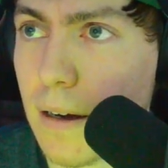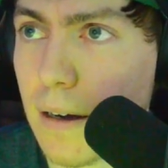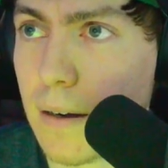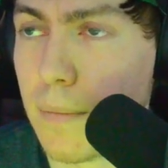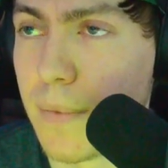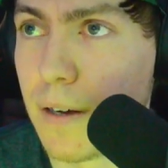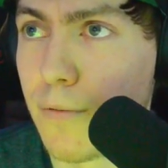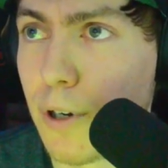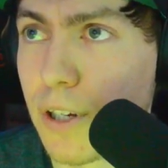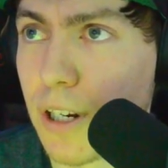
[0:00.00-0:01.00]
They
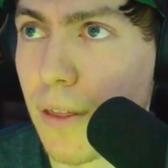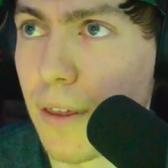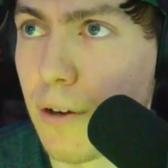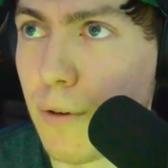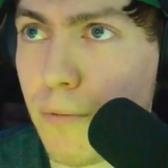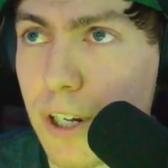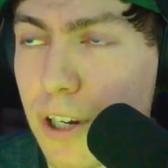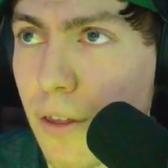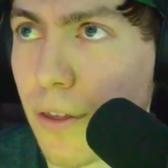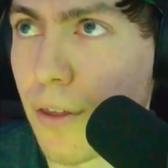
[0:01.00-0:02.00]
would, in theory, reach a
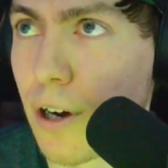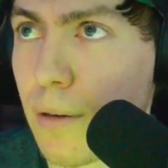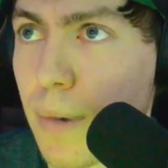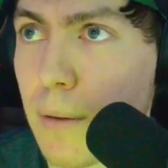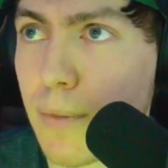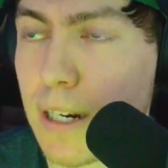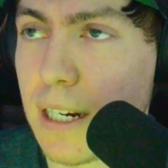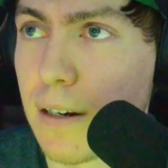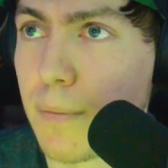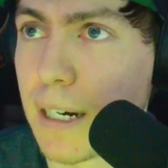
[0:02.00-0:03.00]
third pop right here,
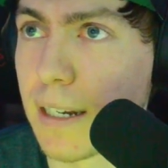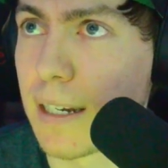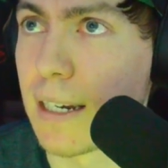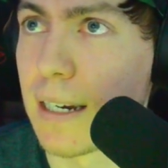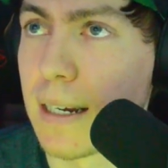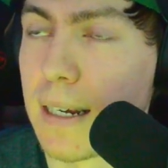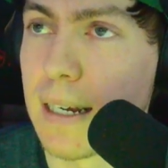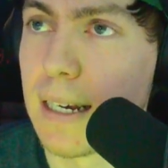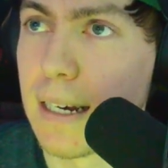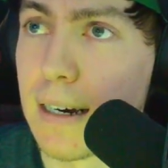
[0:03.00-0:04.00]
but
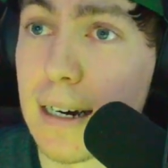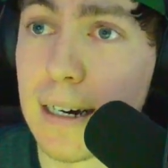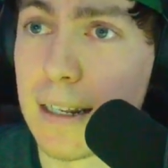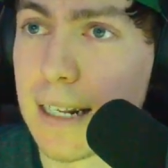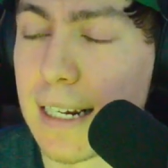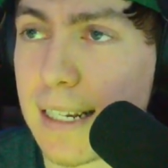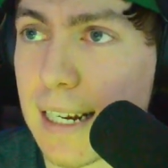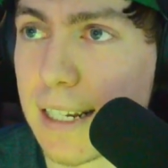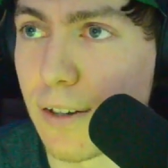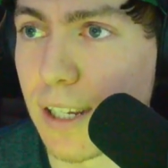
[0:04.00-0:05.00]
as you
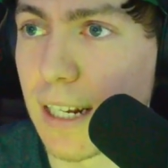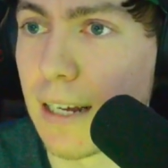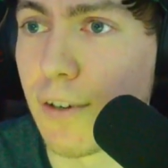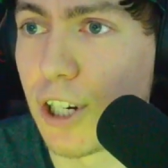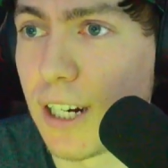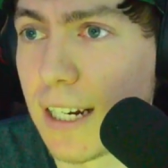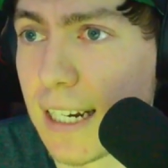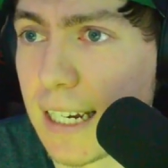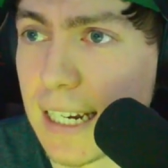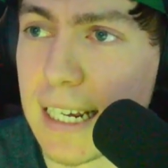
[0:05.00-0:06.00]
still have a shield, it
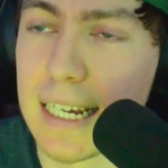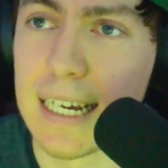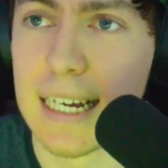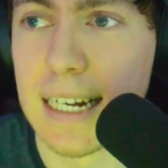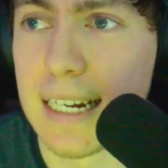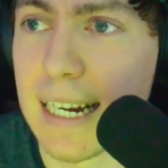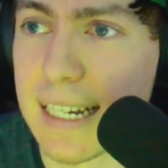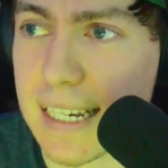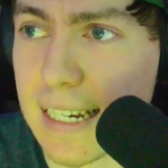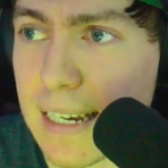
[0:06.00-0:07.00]

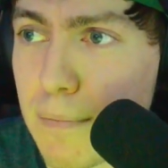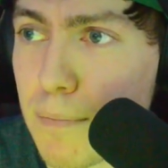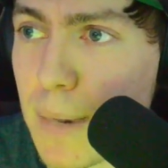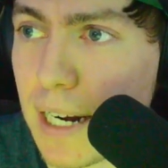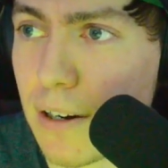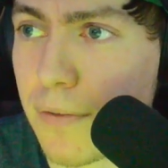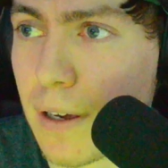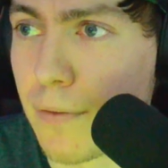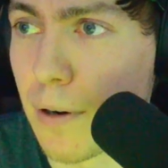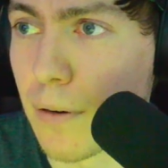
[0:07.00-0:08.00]
doesn't matter if they
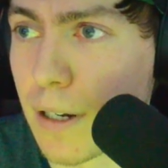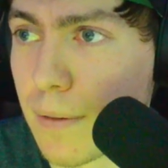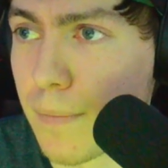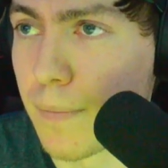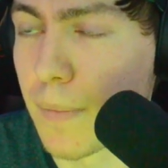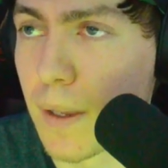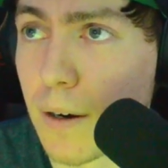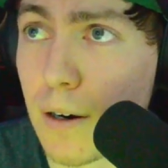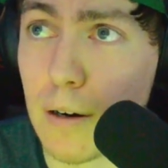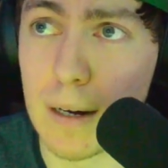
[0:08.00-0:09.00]
throw it.
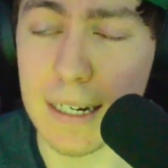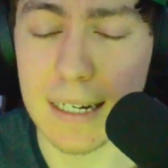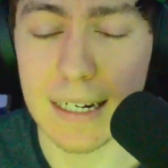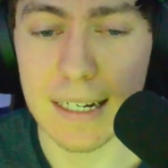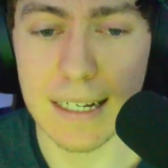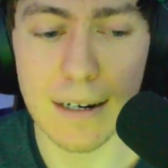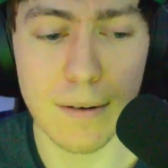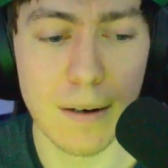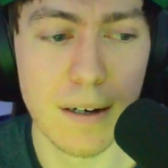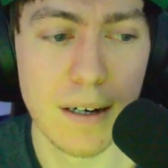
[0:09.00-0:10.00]
Alright, so
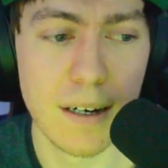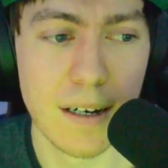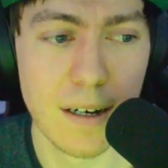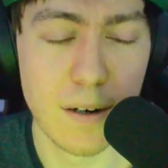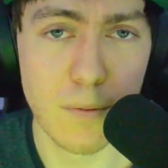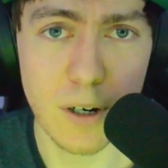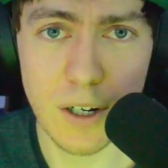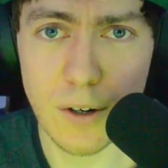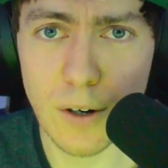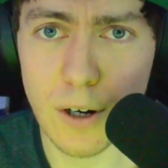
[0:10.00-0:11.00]
what did you
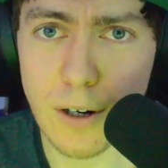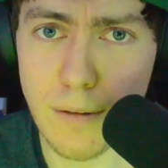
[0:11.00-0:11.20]
learn?